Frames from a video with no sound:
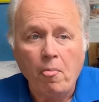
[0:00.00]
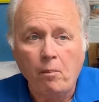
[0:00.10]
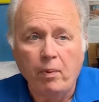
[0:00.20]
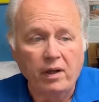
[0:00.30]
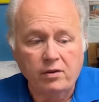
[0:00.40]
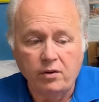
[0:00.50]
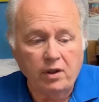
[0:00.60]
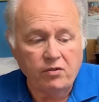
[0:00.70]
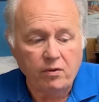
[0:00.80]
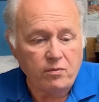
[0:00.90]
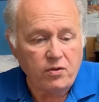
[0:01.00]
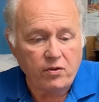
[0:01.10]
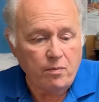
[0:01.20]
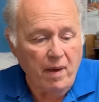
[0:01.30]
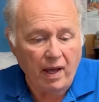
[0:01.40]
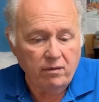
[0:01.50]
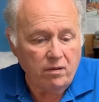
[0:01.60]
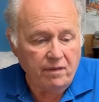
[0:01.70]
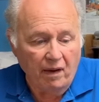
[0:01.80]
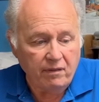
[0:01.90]
but it's just a matter
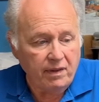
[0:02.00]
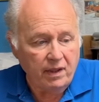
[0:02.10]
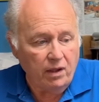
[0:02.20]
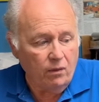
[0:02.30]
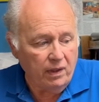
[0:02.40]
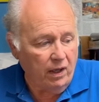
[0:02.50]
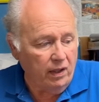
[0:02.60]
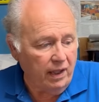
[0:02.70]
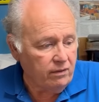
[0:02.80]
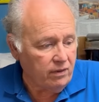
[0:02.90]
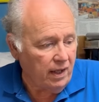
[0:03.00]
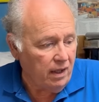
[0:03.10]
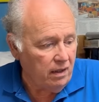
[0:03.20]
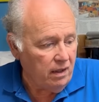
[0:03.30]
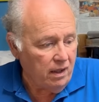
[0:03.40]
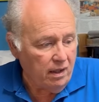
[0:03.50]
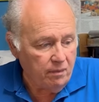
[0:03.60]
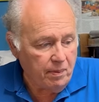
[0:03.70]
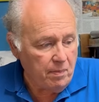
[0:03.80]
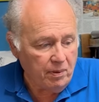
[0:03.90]
of everything going on out there.
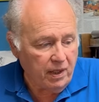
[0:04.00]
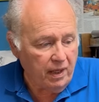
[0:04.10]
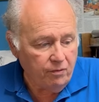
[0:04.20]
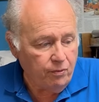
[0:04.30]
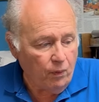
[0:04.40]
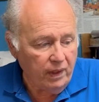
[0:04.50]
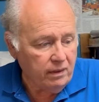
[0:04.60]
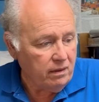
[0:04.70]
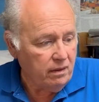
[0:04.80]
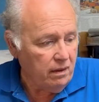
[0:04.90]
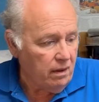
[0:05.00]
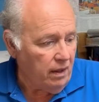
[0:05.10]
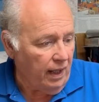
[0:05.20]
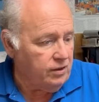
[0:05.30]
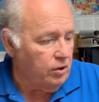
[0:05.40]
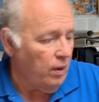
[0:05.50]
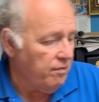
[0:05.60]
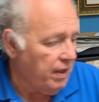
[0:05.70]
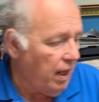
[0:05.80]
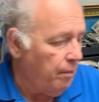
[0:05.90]
People can't afford it. Yep. I do have
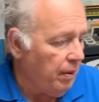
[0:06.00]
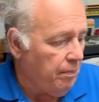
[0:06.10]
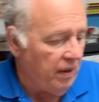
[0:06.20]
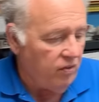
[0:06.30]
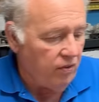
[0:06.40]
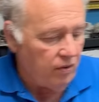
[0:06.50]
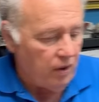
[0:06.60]
a couple of pieces of